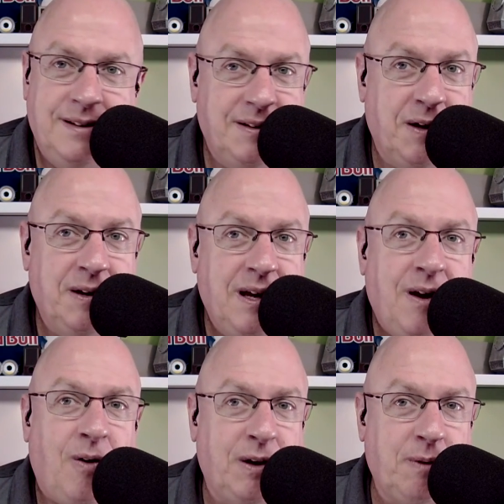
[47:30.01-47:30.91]
no,
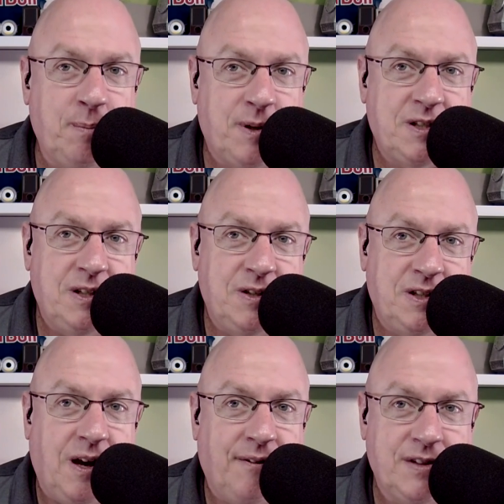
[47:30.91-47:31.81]
only one person used the
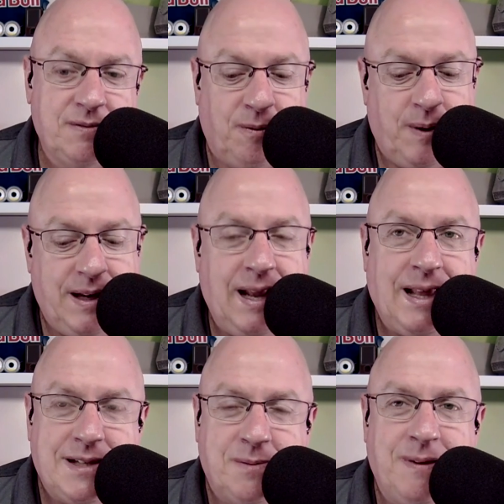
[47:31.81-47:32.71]
office for one day
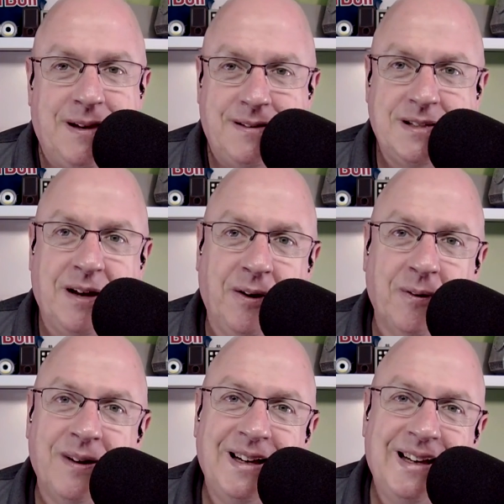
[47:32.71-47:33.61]
last week. So
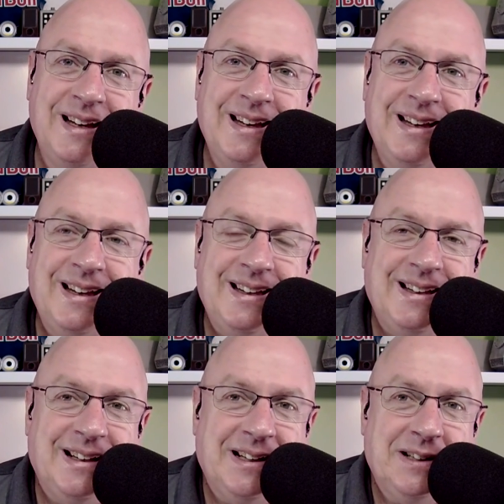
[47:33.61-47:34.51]

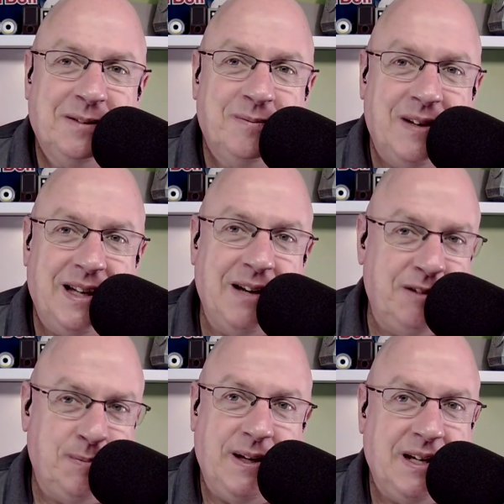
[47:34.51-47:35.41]
um, and it was
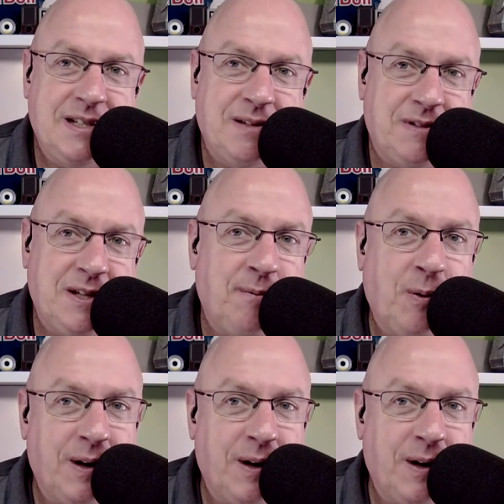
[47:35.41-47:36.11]
because there was something going